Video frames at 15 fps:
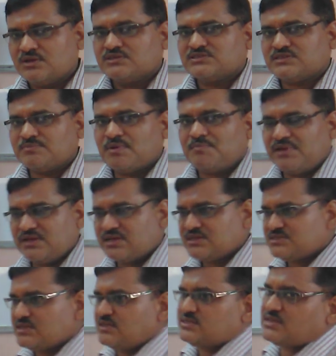Some
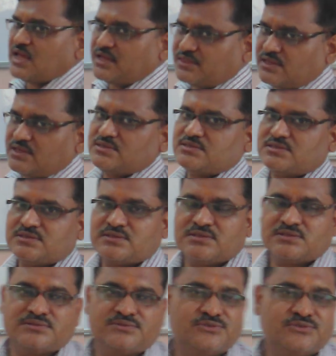application is like this.
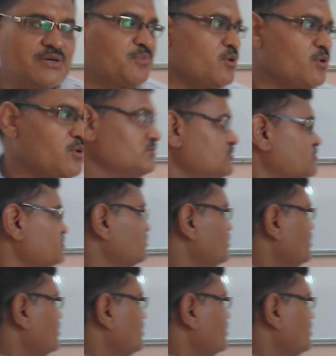Suppose